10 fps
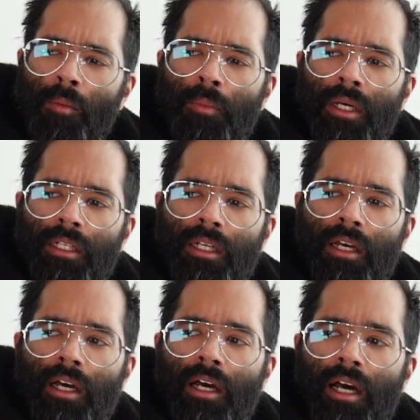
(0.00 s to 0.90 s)
But
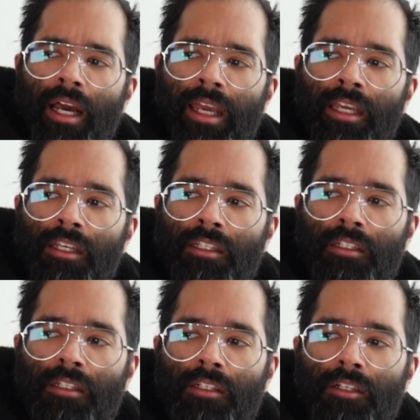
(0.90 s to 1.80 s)
I
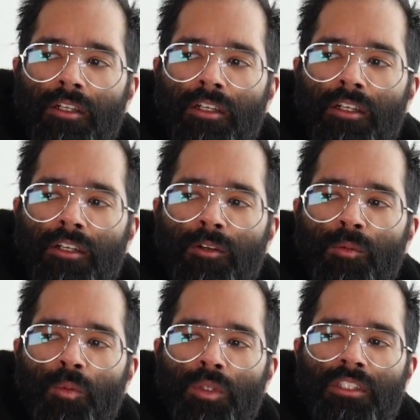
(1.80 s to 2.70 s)

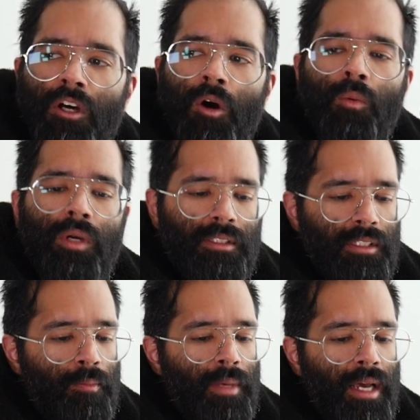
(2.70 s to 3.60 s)
was always in
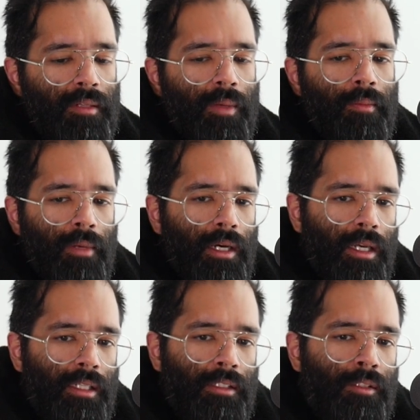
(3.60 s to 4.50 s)
the back of my
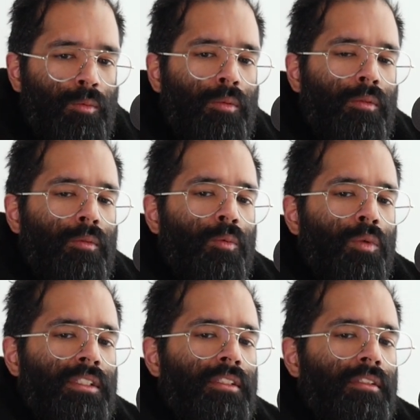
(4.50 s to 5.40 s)
mind
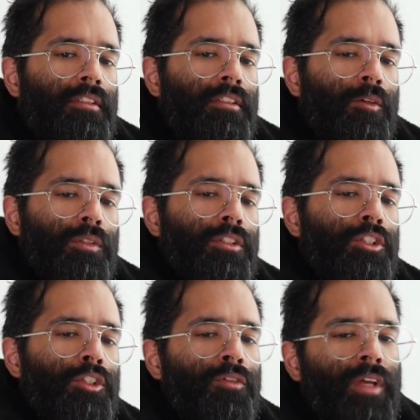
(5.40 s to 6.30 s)
was
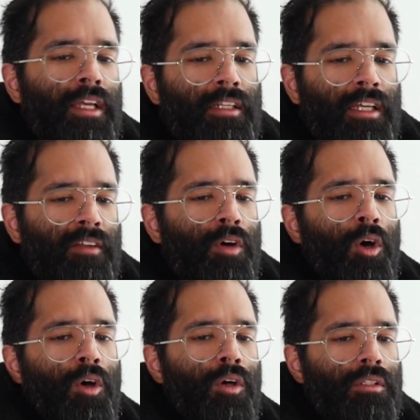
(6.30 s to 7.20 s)
surveying kind of
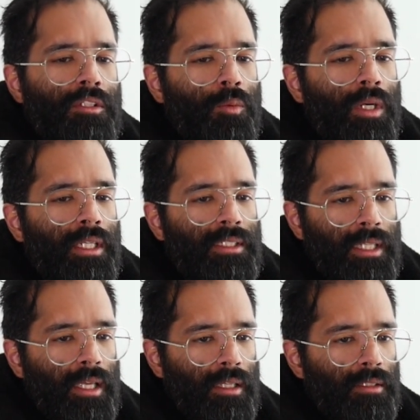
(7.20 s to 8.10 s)
all the
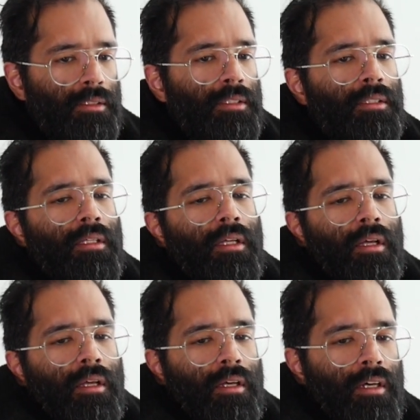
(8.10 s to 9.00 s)
2010s
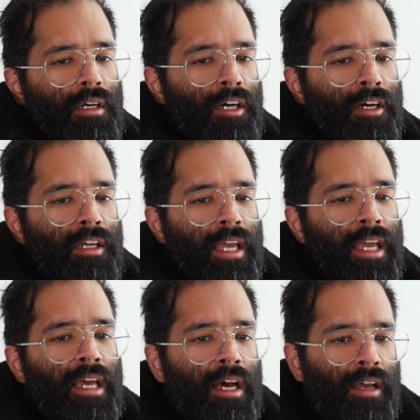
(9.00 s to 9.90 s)

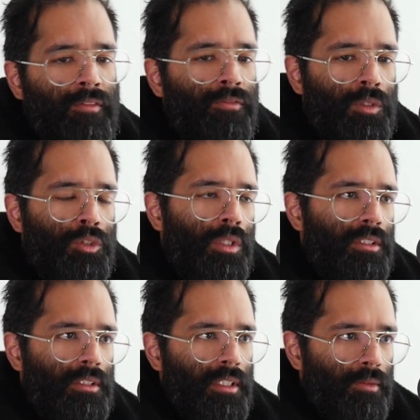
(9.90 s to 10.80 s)
AI for drug
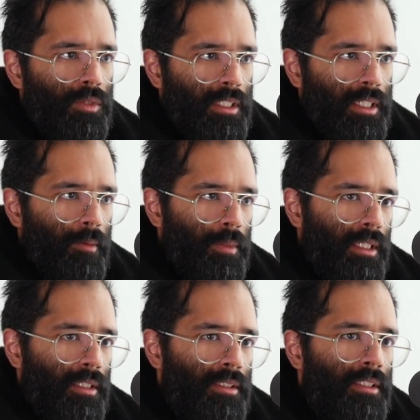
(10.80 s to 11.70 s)
discovery
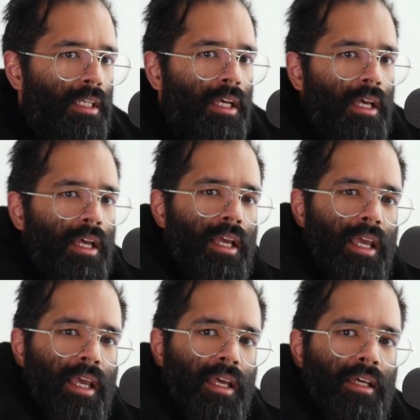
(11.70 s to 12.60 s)
companies
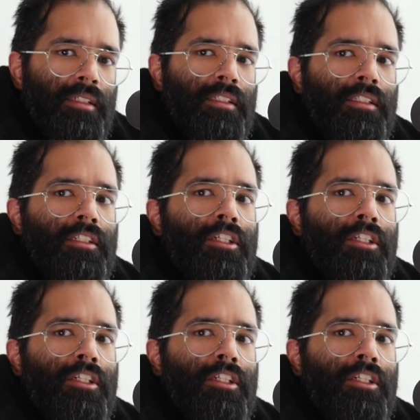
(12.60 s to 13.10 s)
and